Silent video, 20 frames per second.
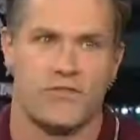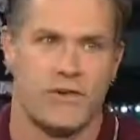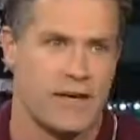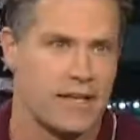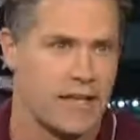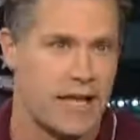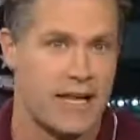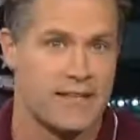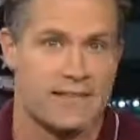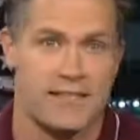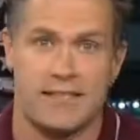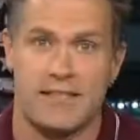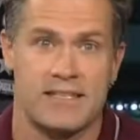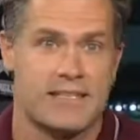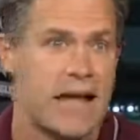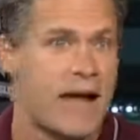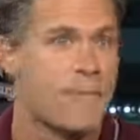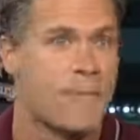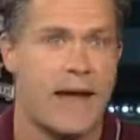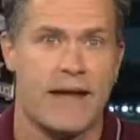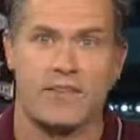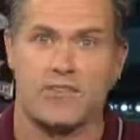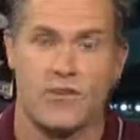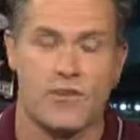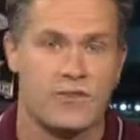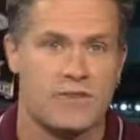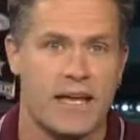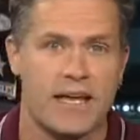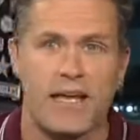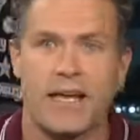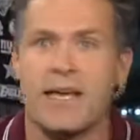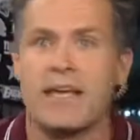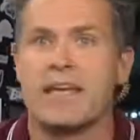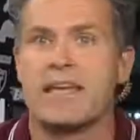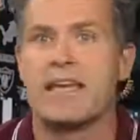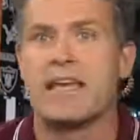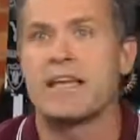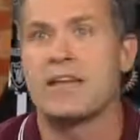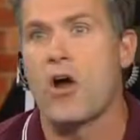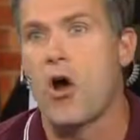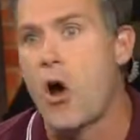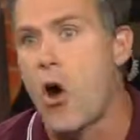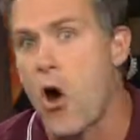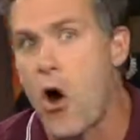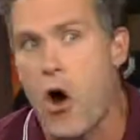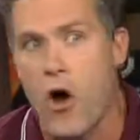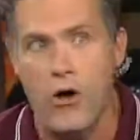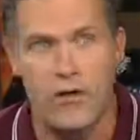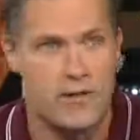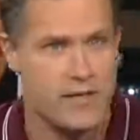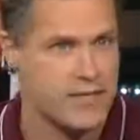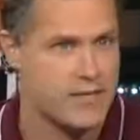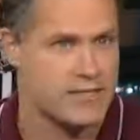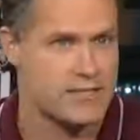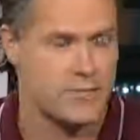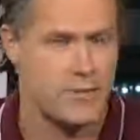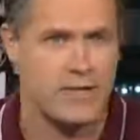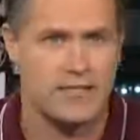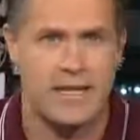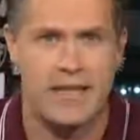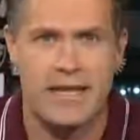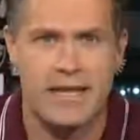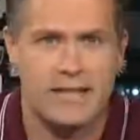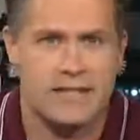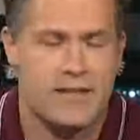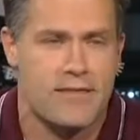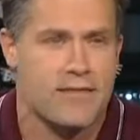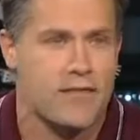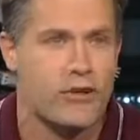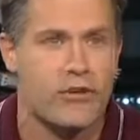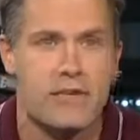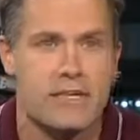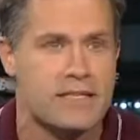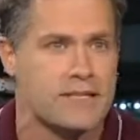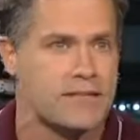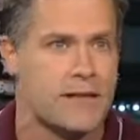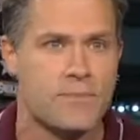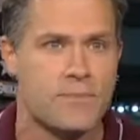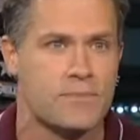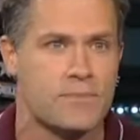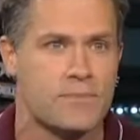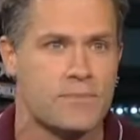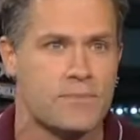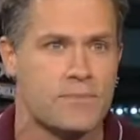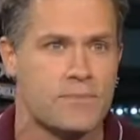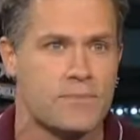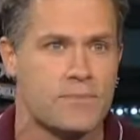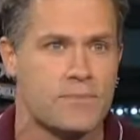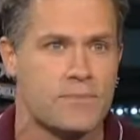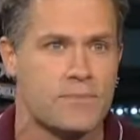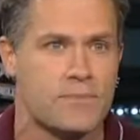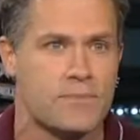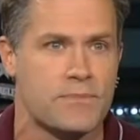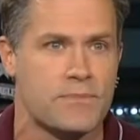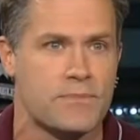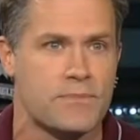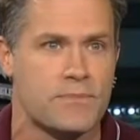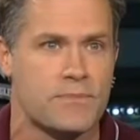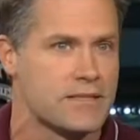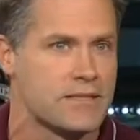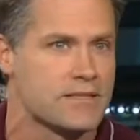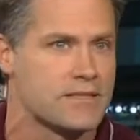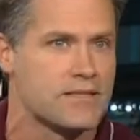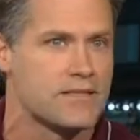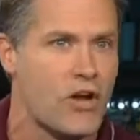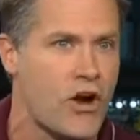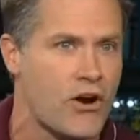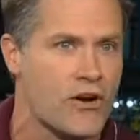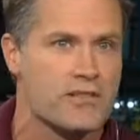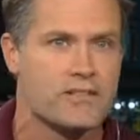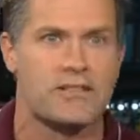Lance. This is not Mac Jones. Like, he had all the experience. I think it's 30-something starts in